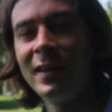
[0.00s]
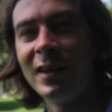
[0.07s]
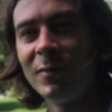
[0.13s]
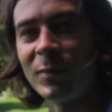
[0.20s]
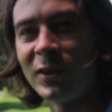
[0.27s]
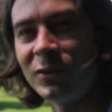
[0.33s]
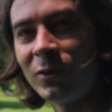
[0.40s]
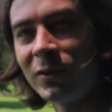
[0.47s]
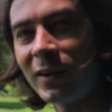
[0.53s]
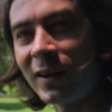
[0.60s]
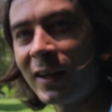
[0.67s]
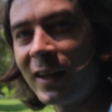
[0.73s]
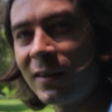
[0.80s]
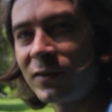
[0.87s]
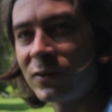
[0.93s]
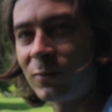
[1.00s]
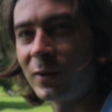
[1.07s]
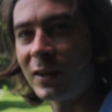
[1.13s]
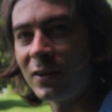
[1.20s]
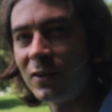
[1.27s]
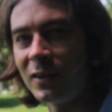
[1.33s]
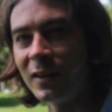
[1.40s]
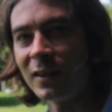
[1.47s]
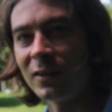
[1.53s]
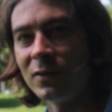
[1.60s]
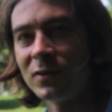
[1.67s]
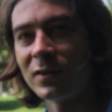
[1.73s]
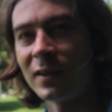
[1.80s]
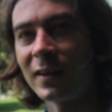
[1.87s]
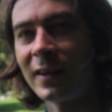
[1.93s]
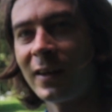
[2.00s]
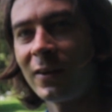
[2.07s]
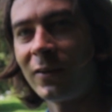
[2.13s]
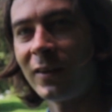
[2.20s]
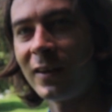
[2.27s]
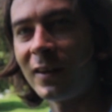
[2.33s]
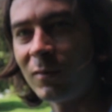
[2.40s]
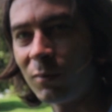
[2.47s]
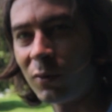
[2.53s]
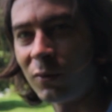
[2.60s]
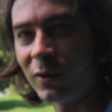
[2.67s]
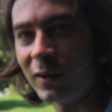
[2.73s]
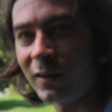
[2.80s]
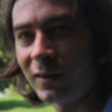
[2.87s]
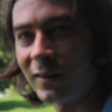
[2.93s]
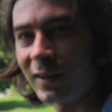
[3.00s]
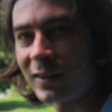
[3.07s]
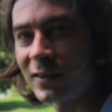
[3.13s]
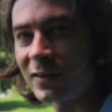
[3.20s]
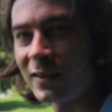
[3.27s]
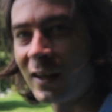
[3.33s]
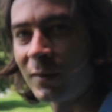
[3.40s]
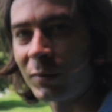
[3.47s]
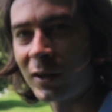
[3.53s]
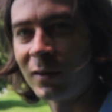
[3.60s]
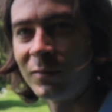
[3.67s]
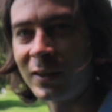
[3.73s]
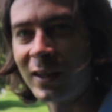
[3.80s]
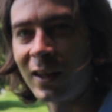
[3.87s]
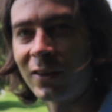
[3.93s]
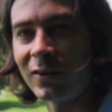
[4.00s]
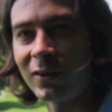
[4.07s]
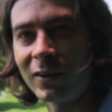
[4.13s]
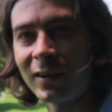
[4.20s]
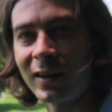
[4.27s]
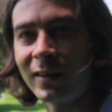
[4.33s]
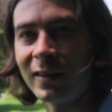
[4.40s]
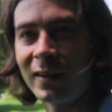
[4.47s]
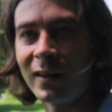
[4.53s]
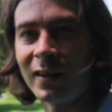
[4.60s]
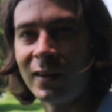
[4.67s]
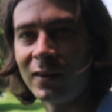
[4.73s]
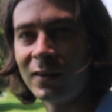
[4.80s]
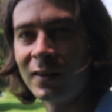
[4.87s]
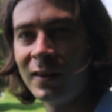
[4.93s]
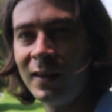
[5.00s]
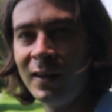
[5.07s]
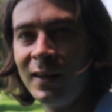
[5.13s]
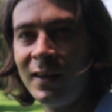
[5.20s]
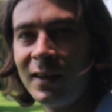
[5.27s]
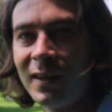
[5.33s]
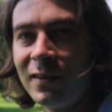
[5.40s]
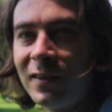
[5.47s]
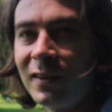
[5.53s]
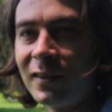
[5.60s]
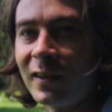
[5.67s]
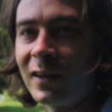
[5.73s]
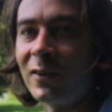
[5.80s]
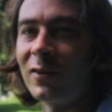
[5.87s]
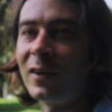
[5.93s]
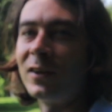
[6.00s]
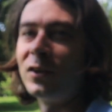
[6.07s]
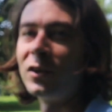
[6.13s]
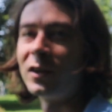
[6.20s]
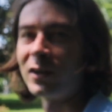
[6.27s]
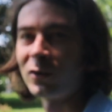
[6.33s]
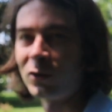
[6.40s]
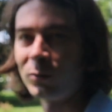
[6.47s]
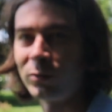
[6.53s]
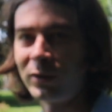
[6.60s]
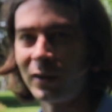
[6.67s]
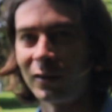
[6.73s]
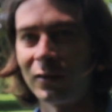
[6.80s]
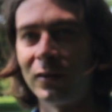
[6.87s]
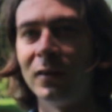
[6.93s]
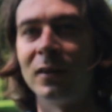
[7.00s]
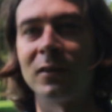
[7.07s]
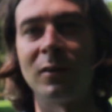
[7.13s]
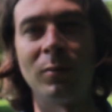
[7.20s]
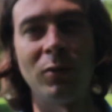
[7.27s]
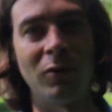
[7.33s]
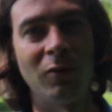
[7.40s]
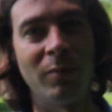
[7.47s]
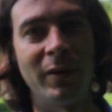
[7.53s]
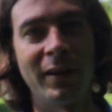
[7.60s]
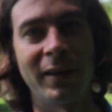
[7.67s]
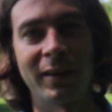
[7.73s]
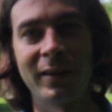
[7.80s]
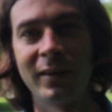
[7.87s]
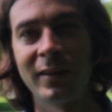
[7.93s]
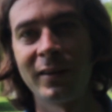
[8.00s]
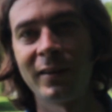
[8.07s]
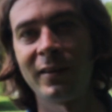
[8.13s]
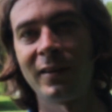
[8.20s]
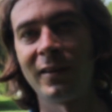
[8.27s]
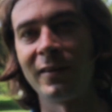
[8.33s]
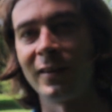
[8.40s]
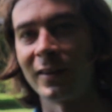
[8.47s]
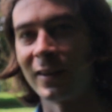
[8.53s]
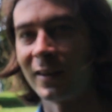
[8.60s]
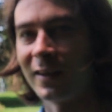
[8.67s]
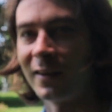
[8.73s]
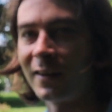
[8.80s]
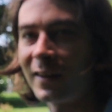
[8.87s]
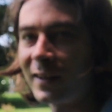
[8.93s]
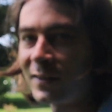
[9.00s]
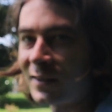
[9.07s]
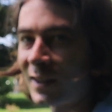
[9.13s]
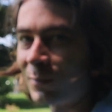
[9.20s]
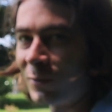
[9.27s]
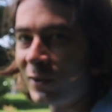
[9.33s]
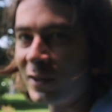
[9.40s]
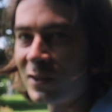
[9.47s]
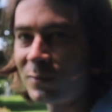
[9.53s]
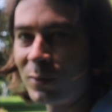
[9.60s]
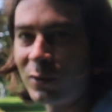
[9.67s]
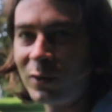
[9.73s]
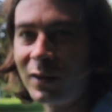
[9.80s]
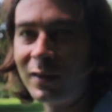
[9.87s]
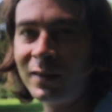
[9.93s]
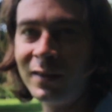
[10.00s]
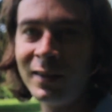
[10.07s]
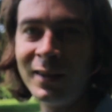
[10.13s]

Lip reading: And by doing that half swing, you can get used to how the hit point and that snap come together at the end. And then later on, you can incorporate a longer pullback and then get into that same release point.